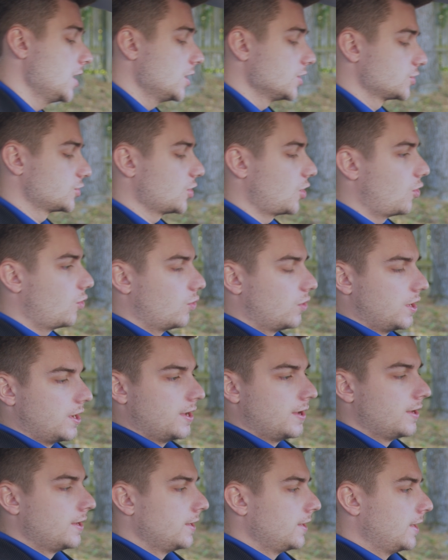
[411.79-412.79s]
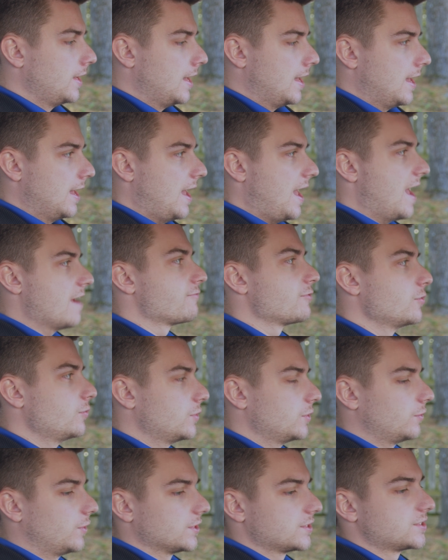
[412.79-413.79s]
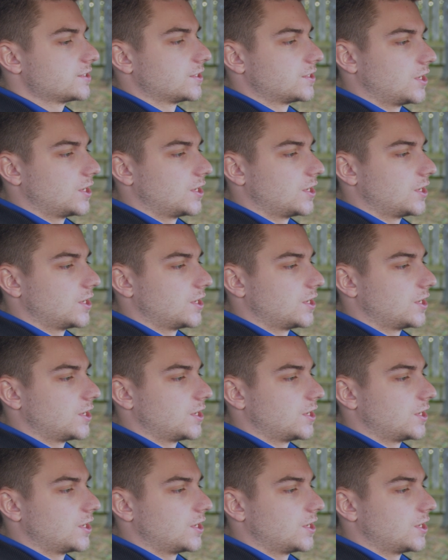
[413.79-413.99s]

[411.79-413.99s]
So everyone wants to